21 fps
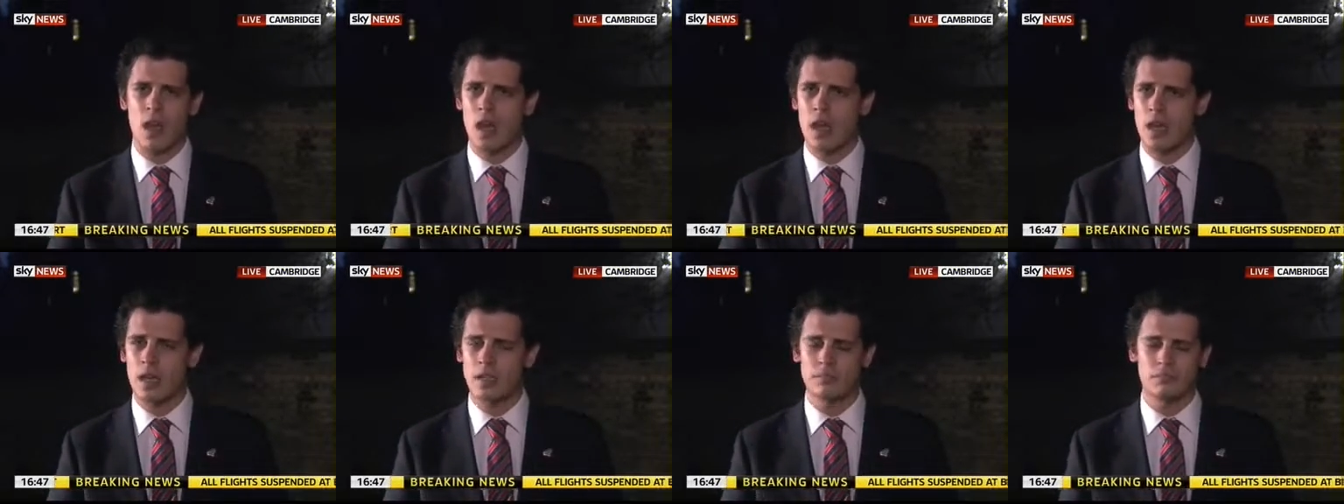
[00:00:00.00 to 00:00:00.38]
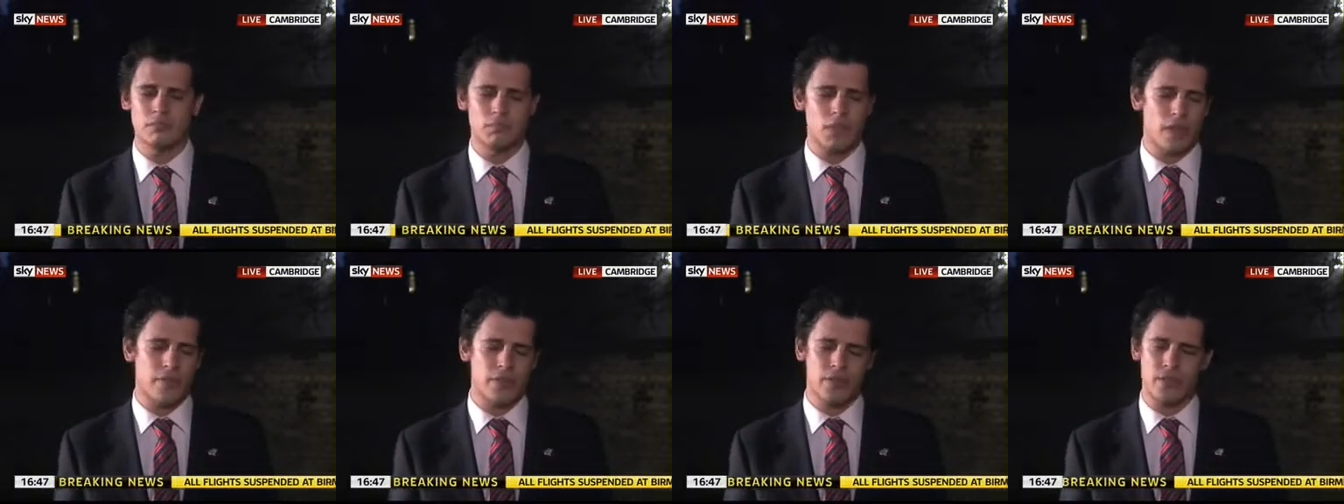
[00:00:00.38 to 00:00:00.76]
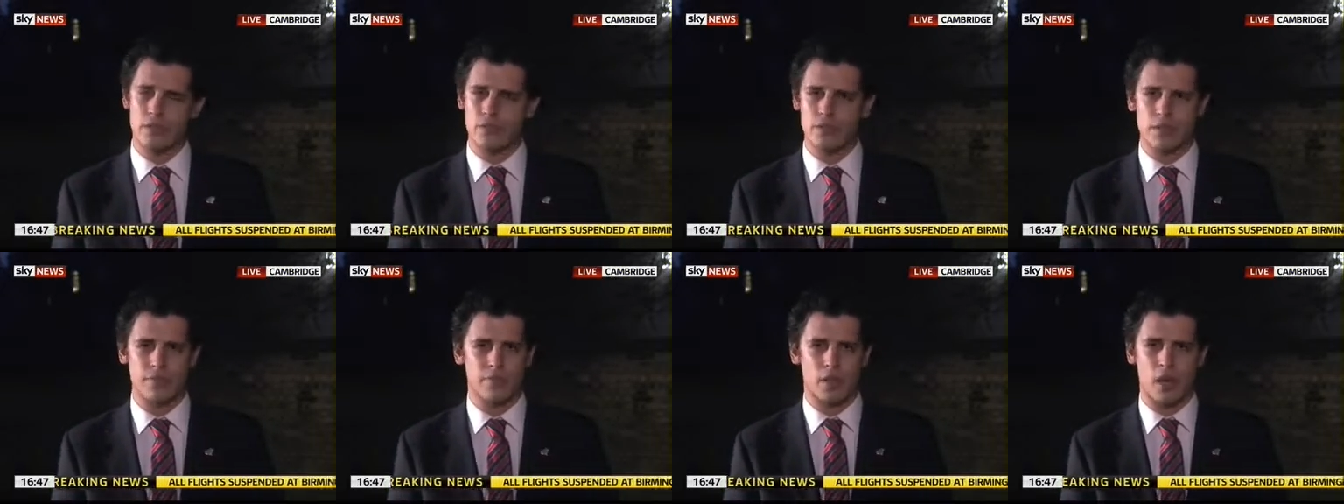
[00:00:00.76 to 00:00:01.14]
And others
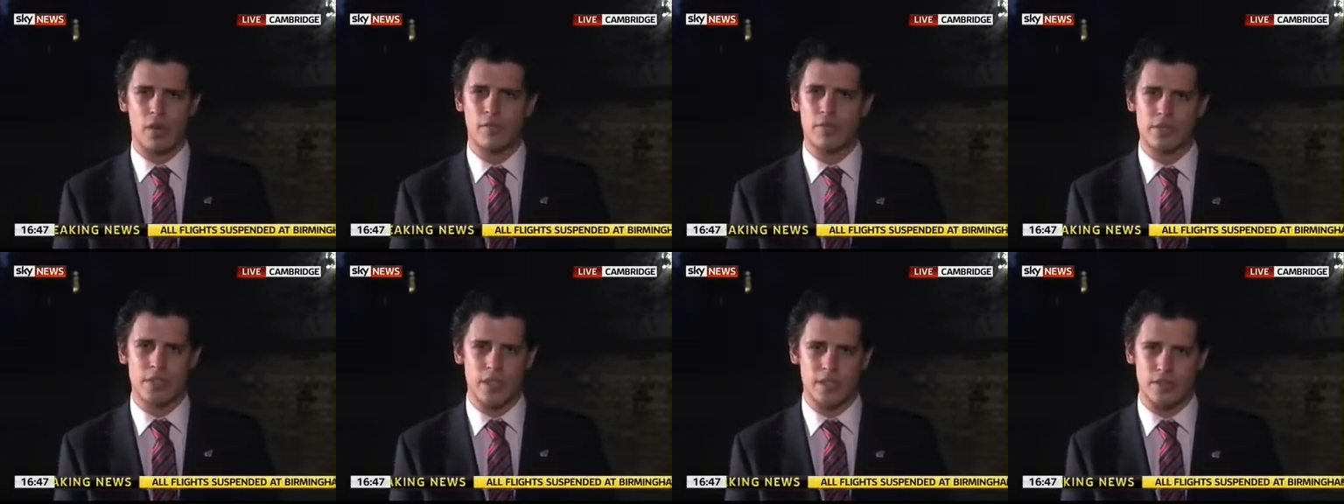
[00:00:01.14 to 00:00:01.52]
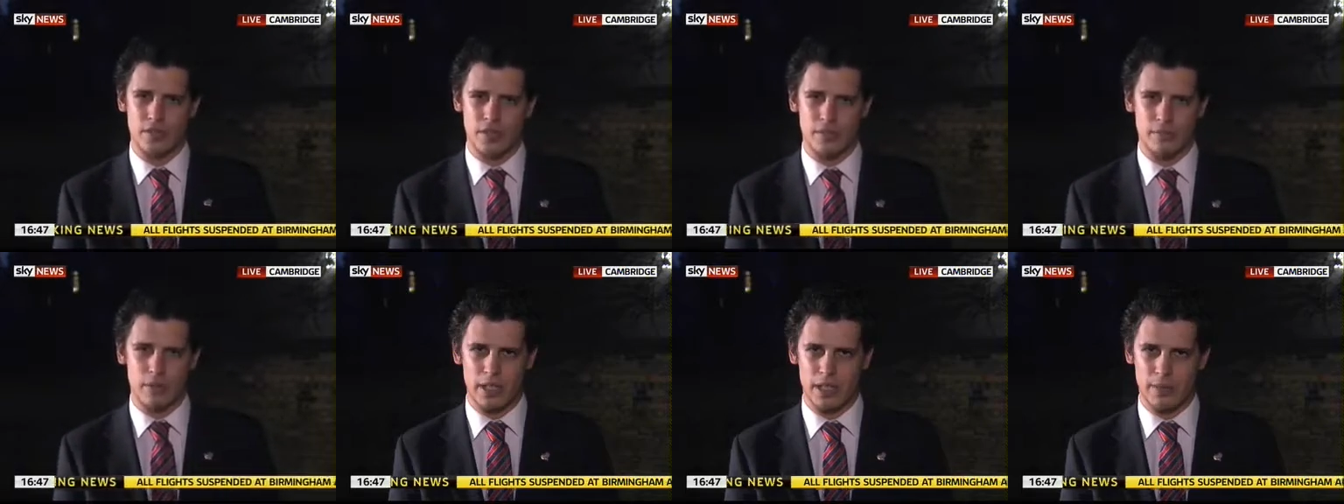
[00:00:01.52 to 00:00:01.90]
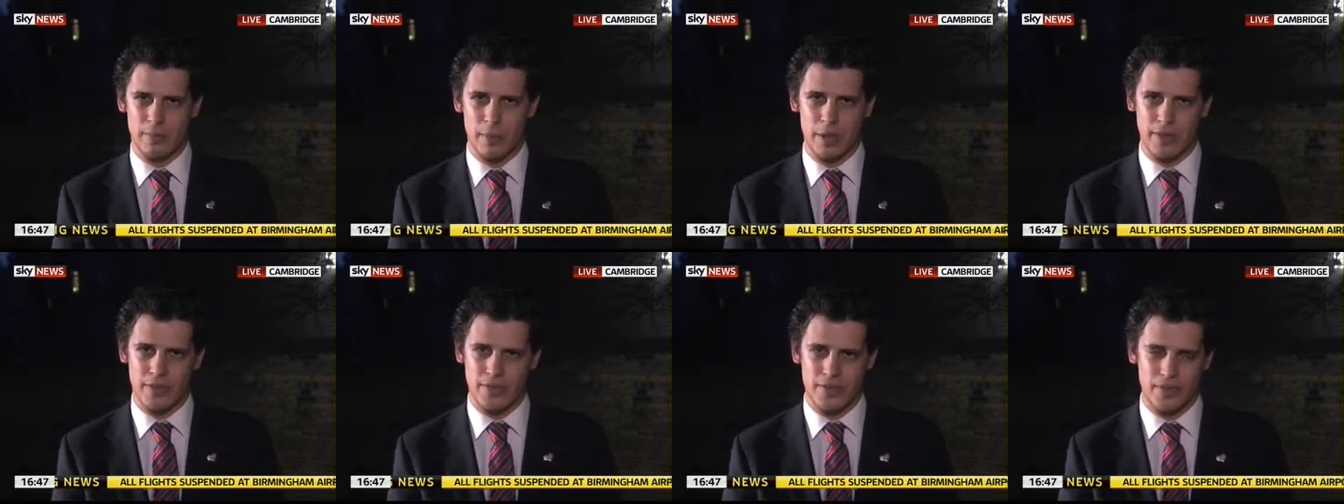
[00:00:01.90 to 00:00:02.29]
use it for conversation. It really
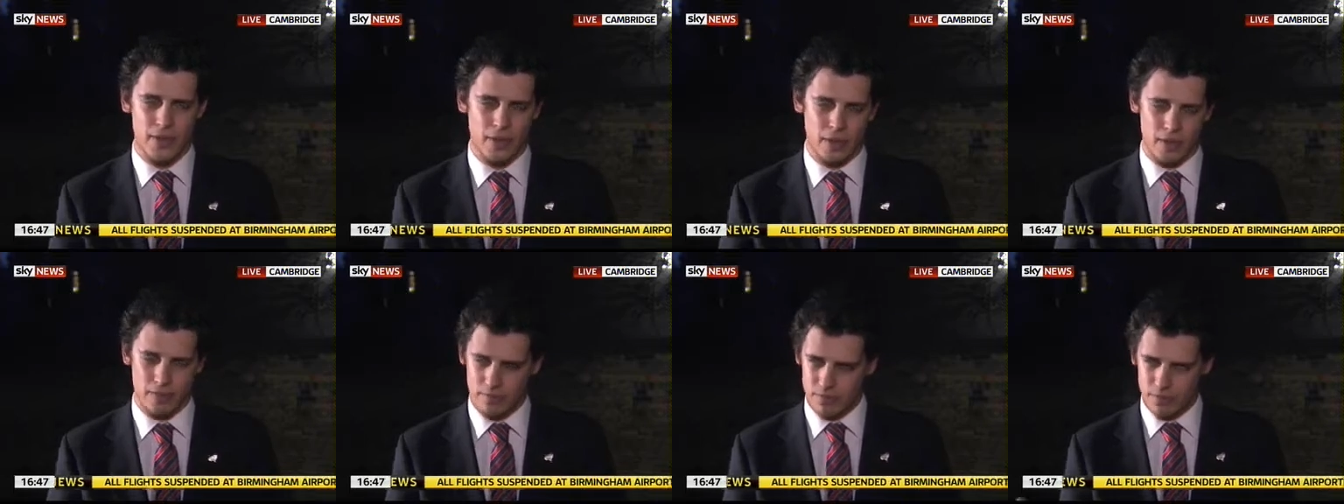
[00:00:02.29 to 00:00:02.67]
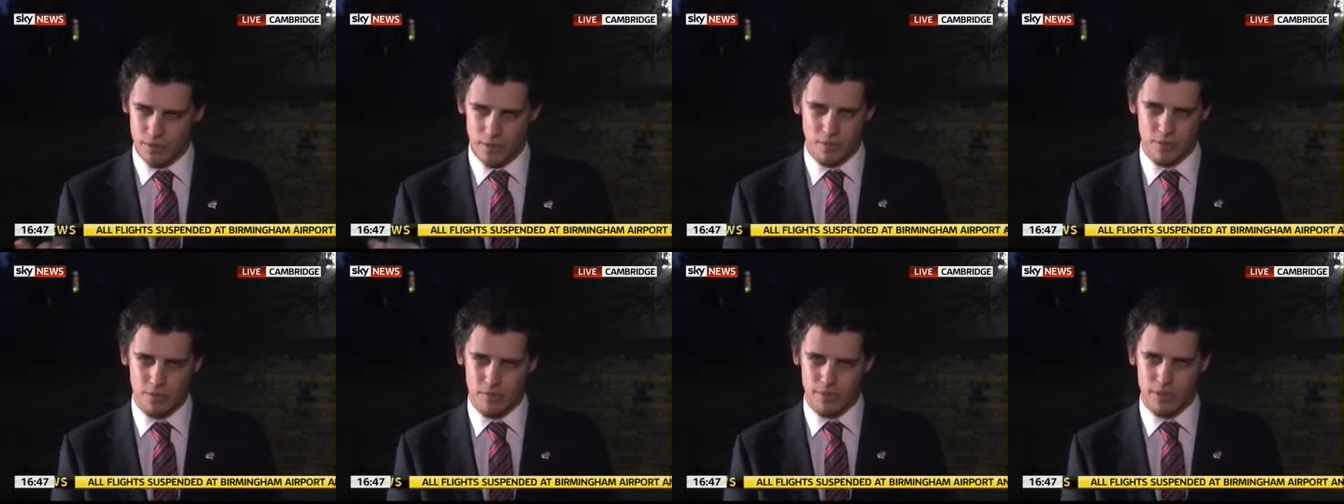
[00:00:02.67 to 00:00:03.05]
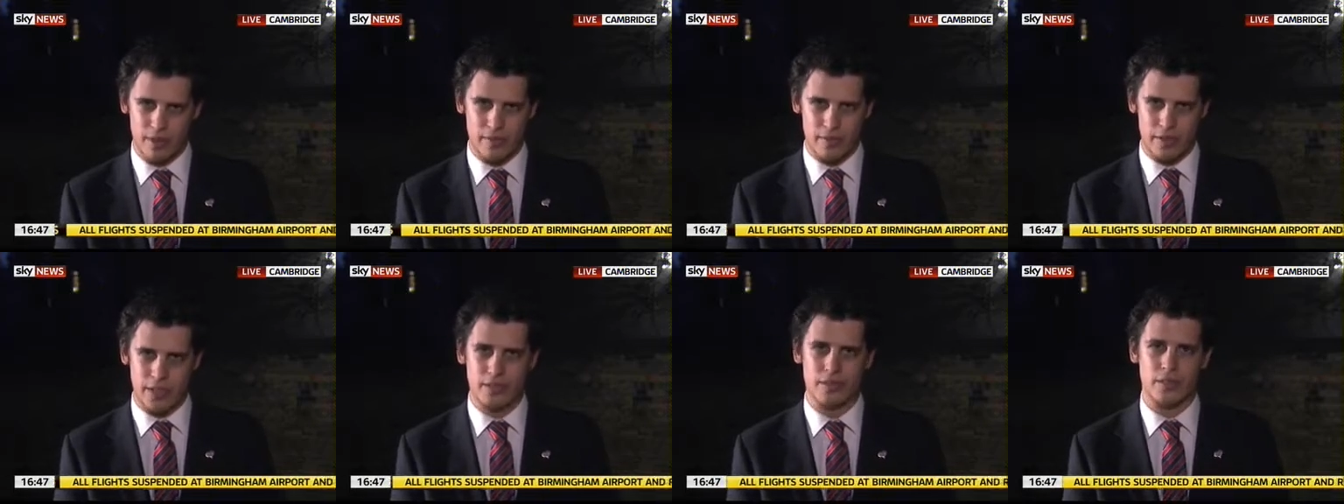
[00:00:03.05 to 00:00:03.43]
depends. Your
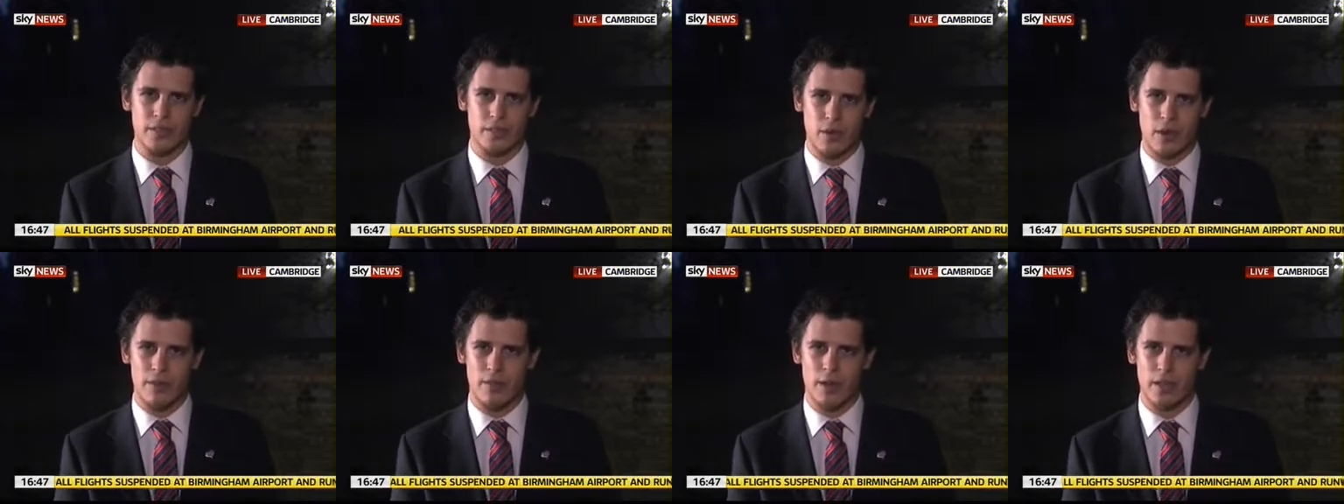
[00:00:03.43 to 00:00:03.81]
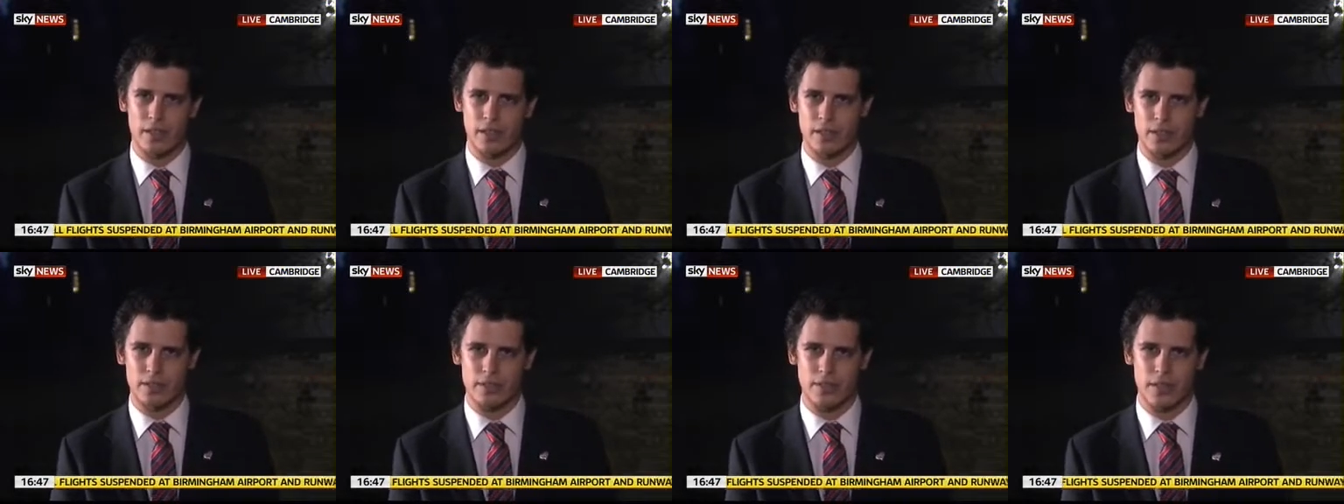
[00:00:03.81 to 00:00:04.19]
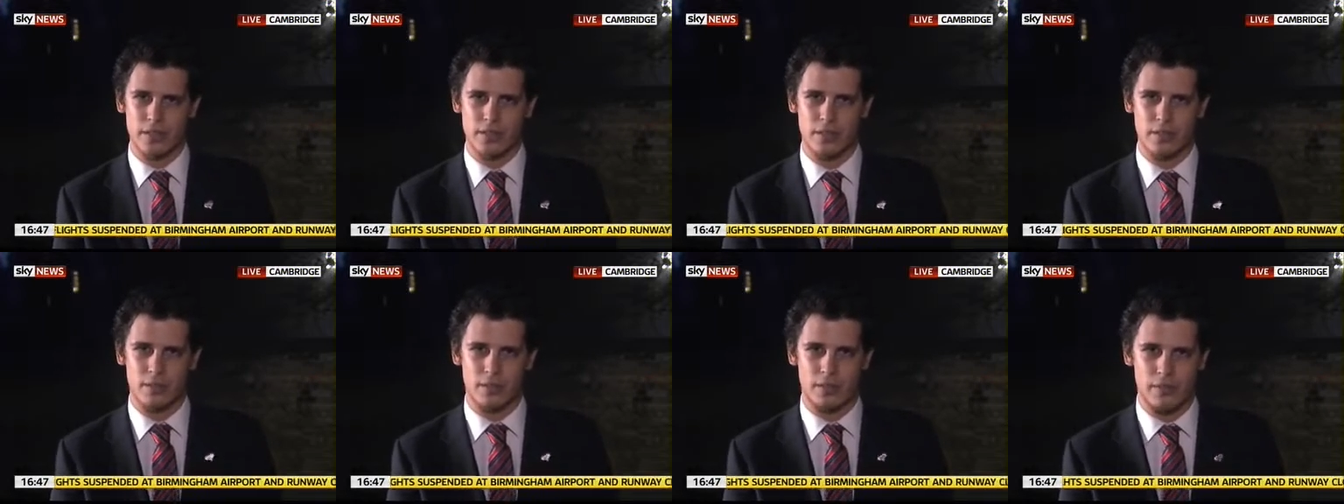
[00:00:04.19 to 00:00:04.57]
other guest is quite right.
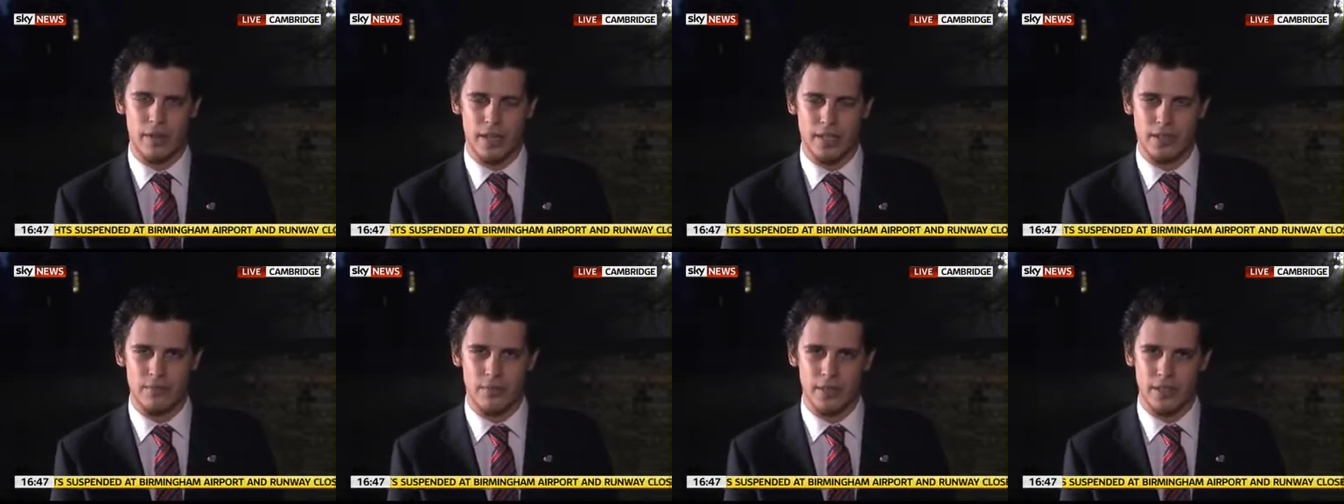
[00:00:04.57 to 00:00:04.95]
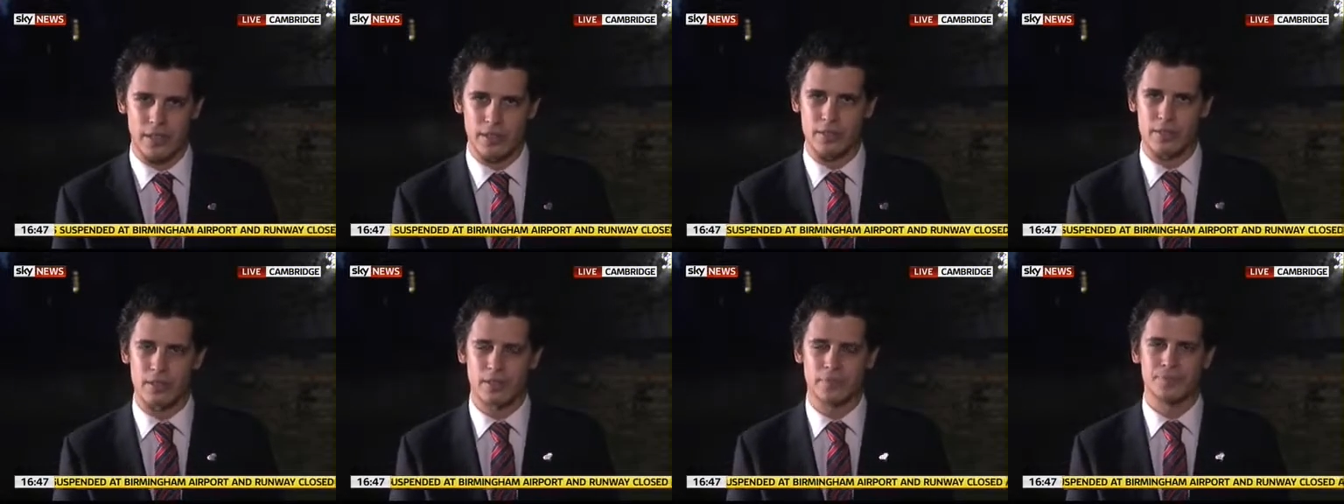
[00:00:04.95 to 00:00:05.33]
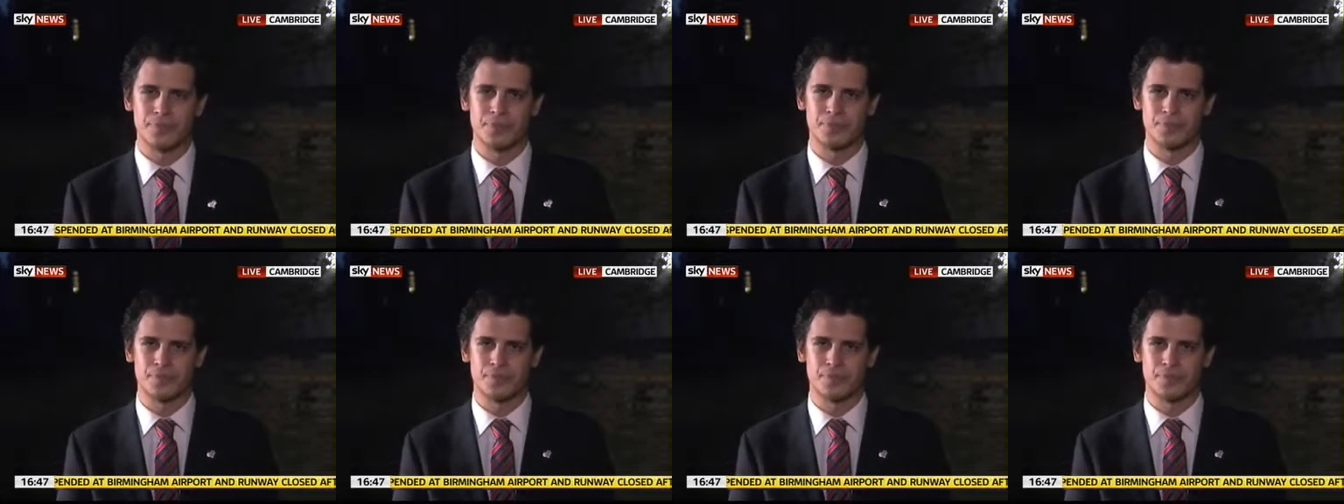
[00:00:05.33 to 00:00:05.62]
There's no correct way to use it.